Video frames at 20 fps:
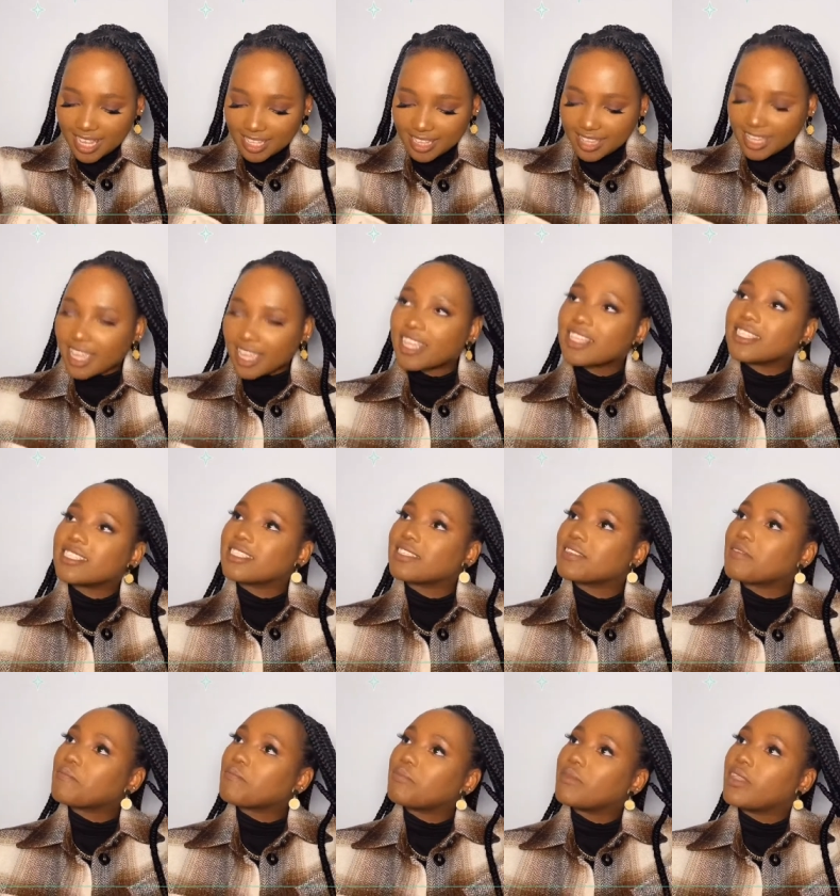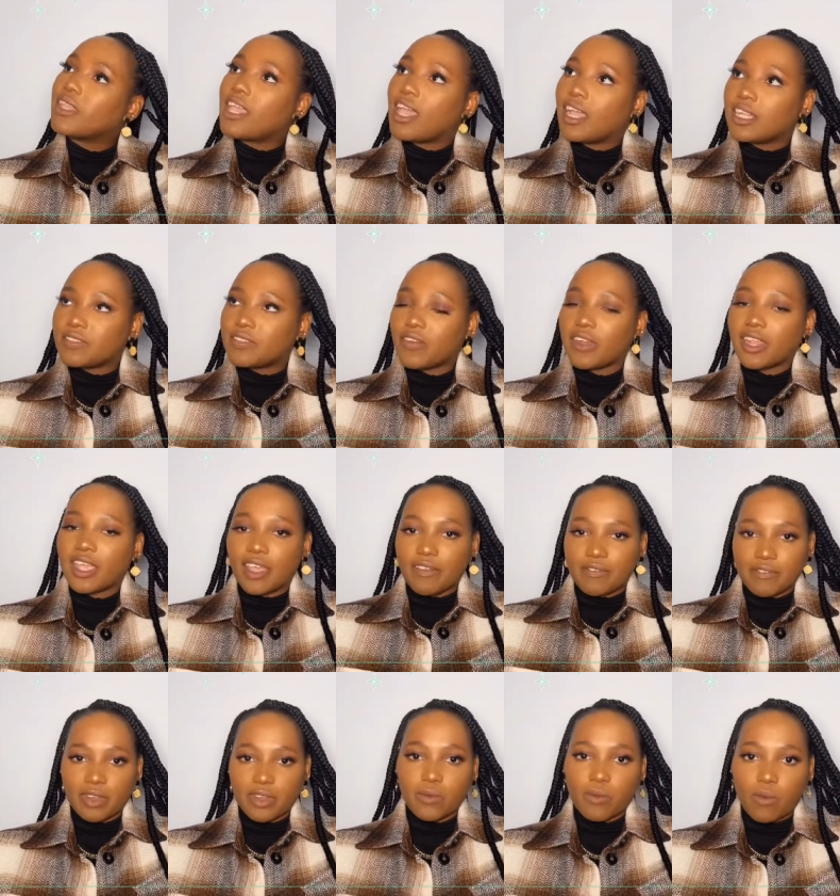It's, it's comfy. Yeah, it's very comfy
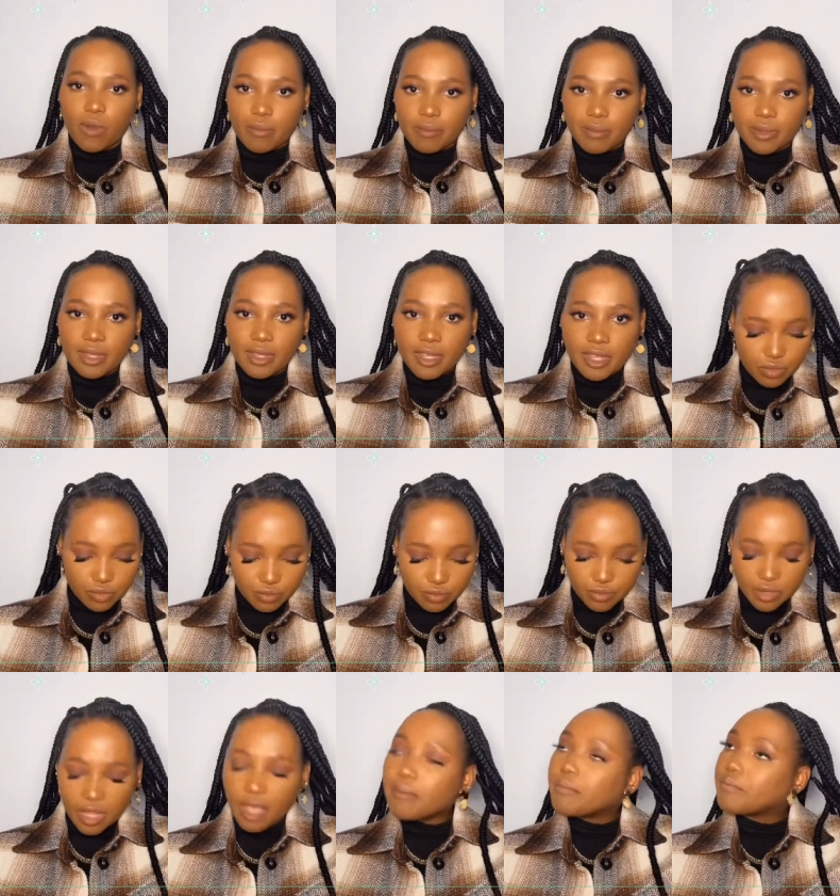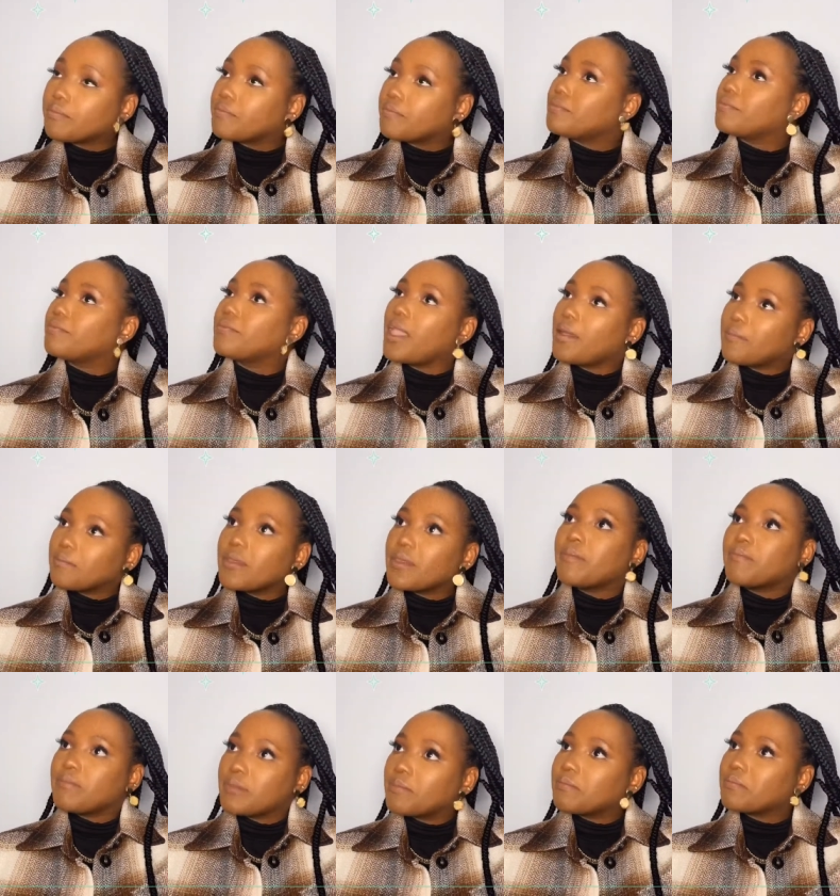and warm. Yeah. Yeah, yeah.
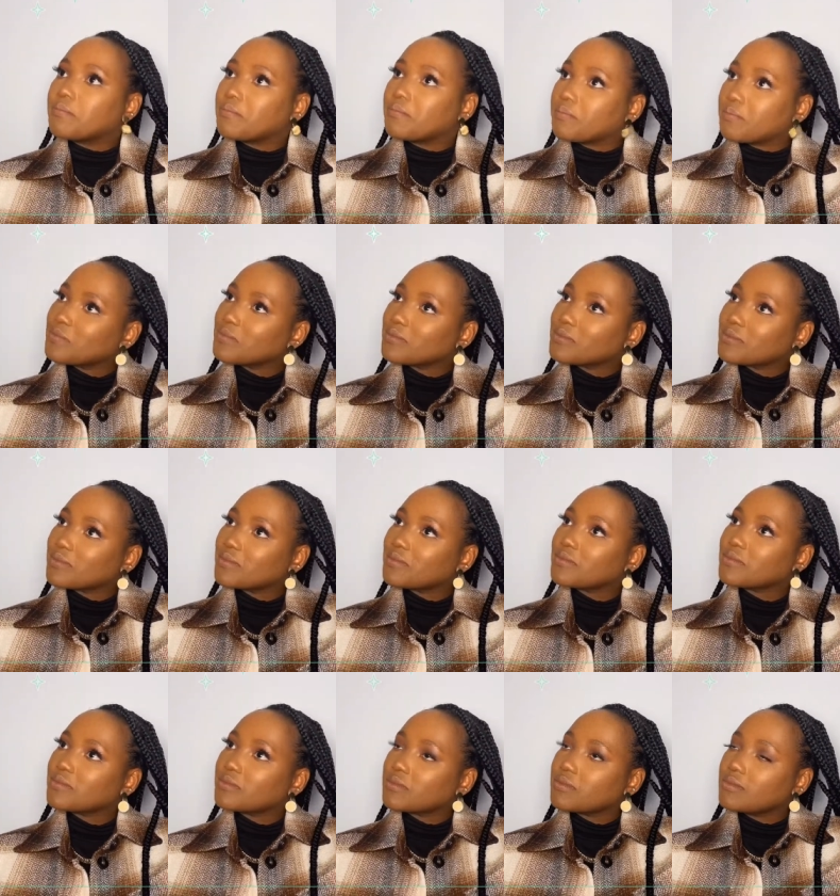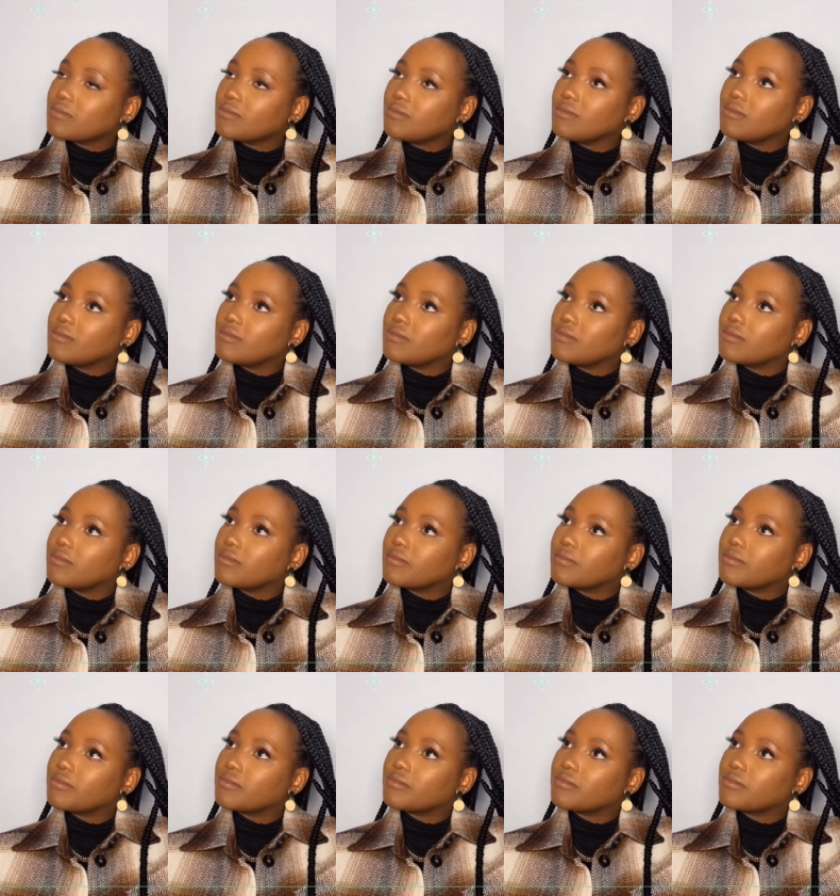Okay. Where do you want to
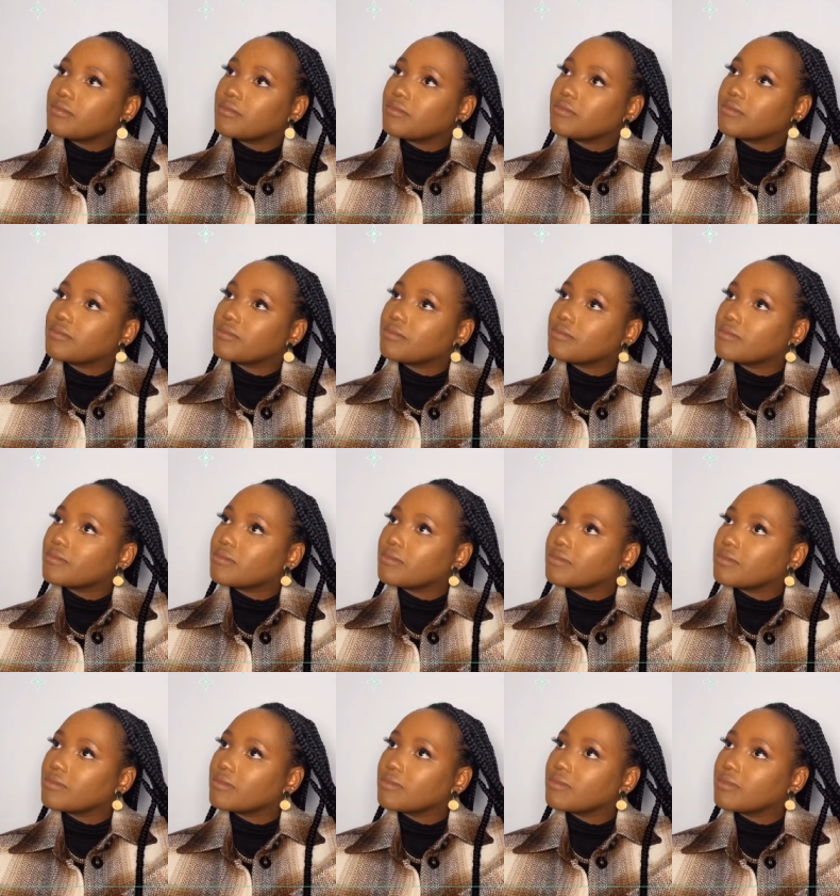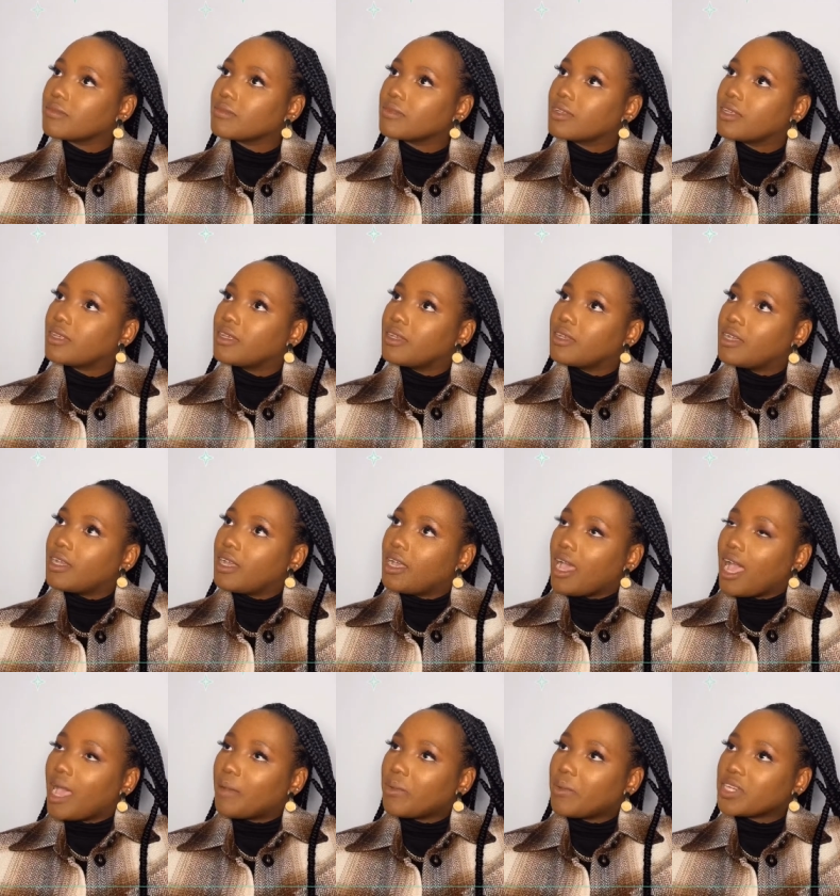travel?
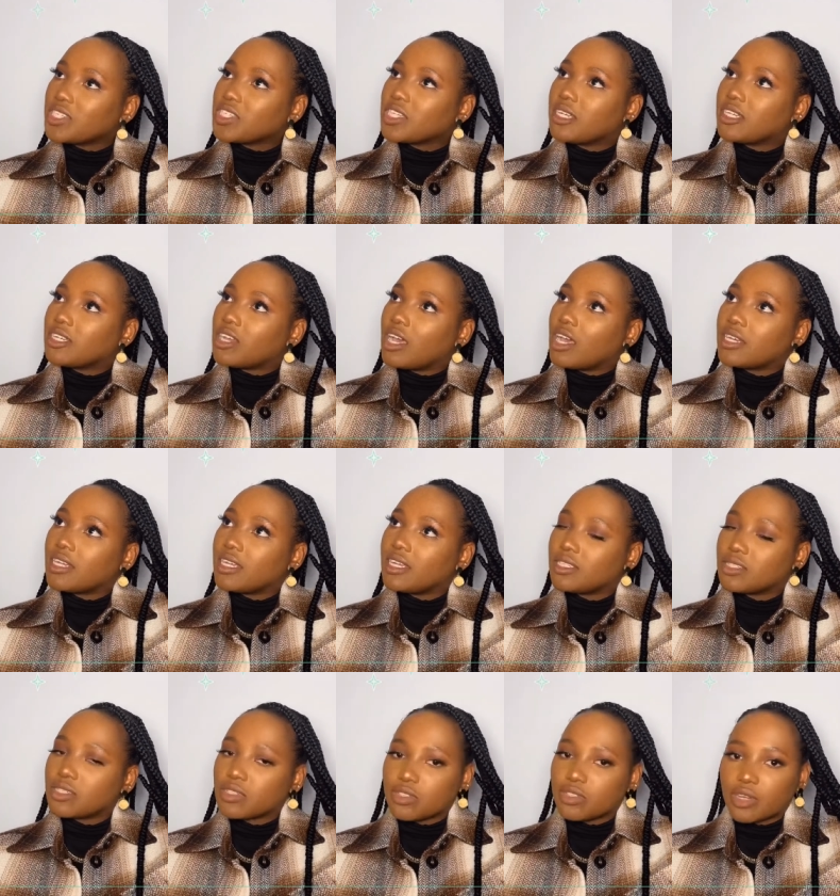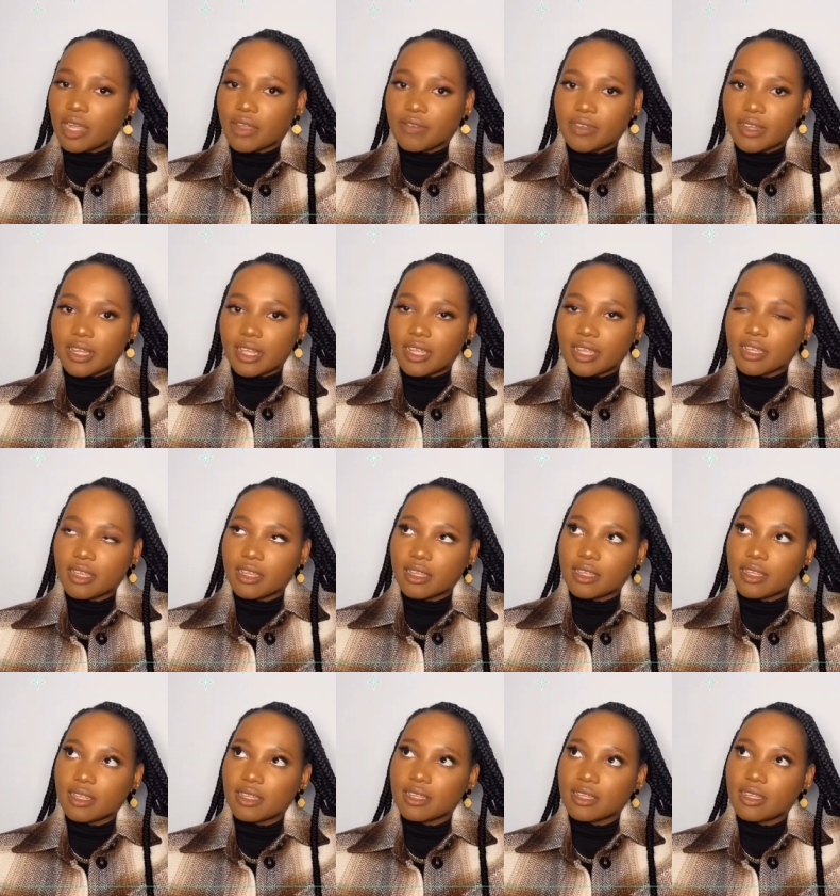I'm actually not into traveling.
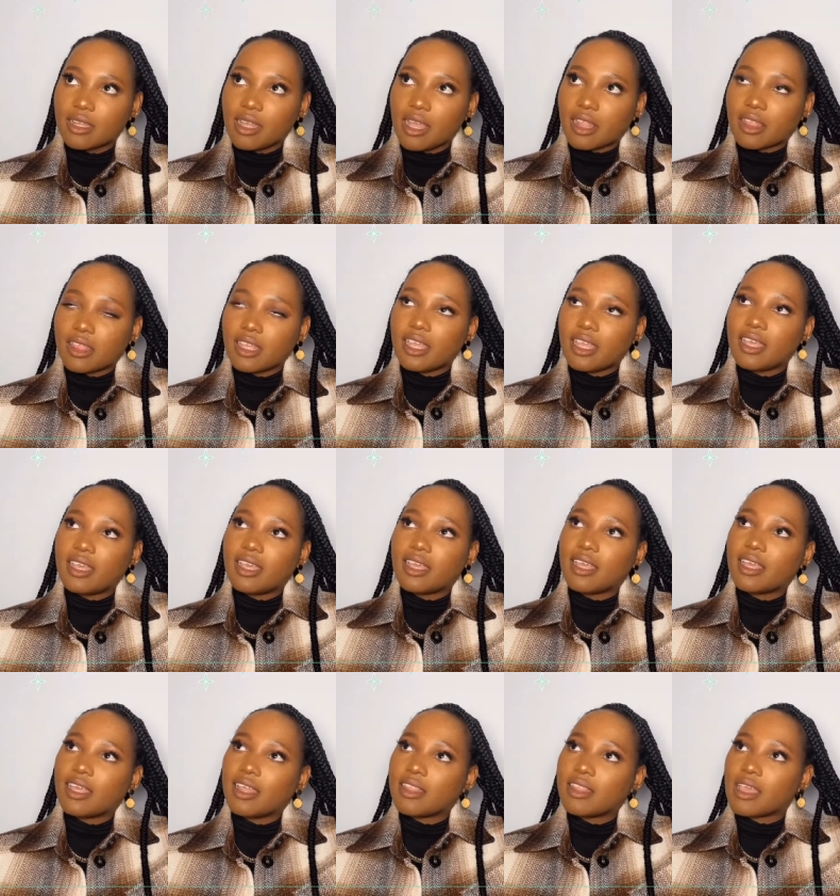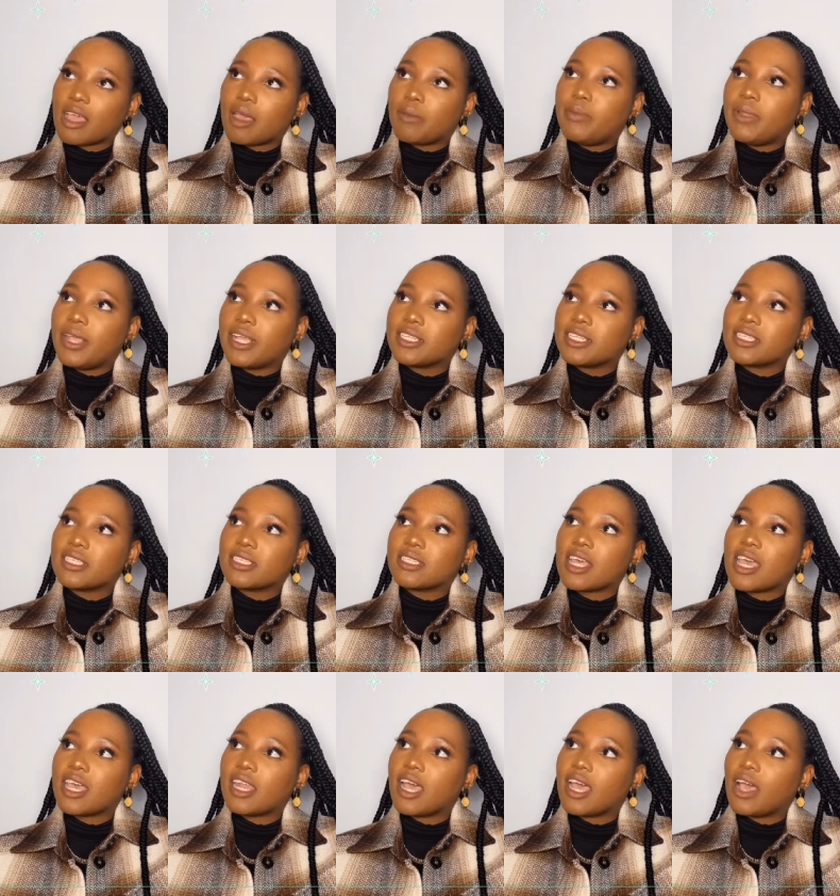I think there are places
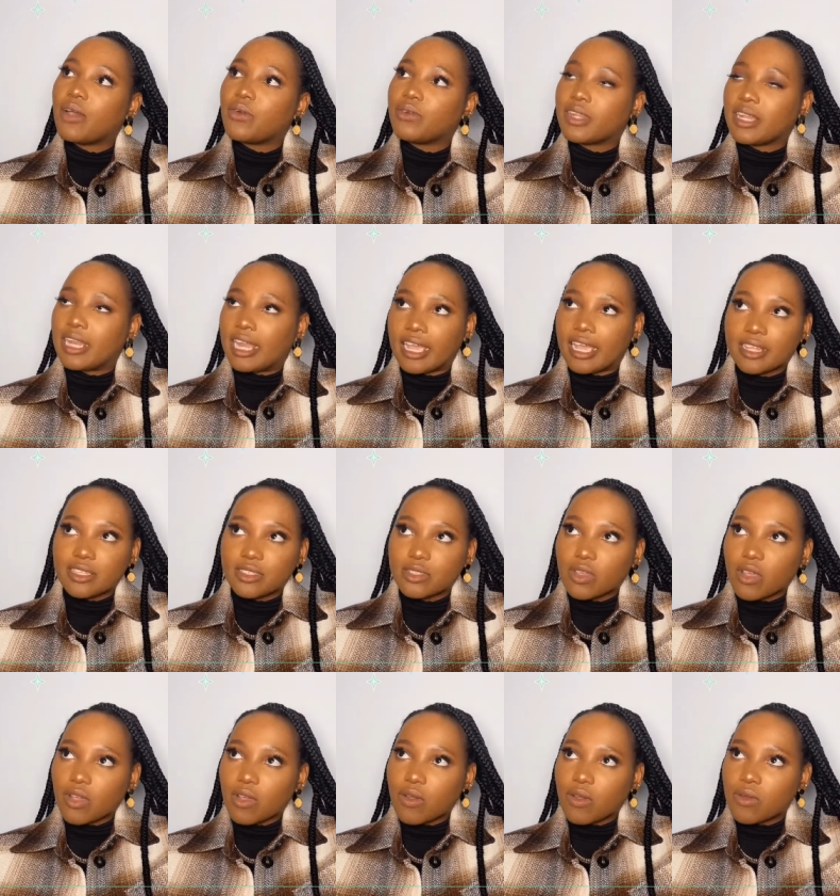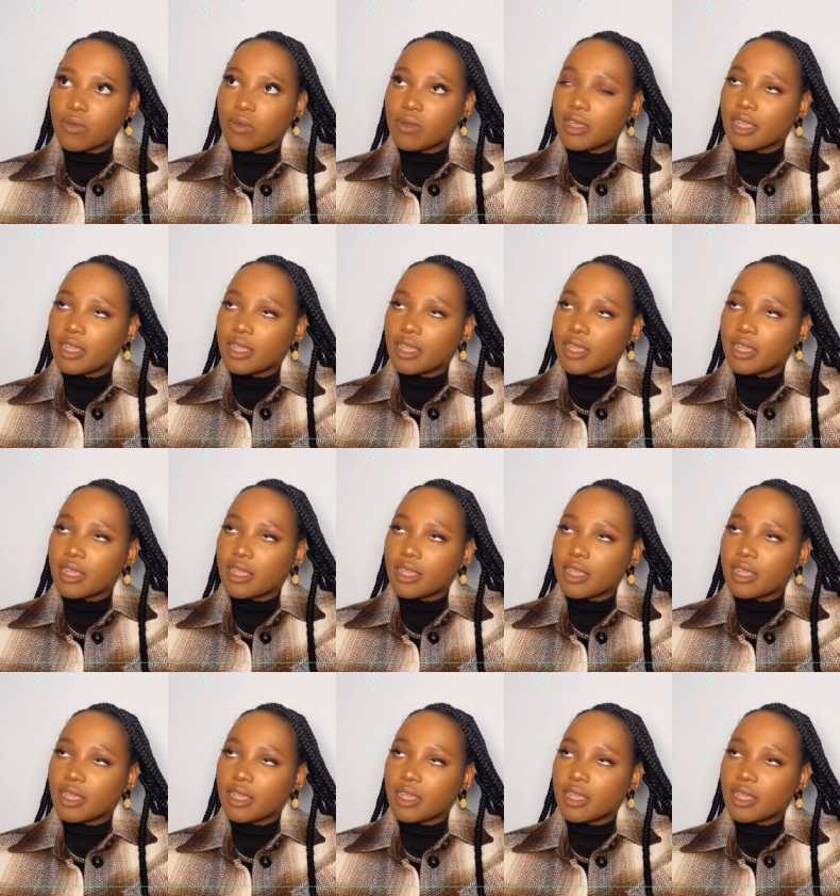that I would like to go,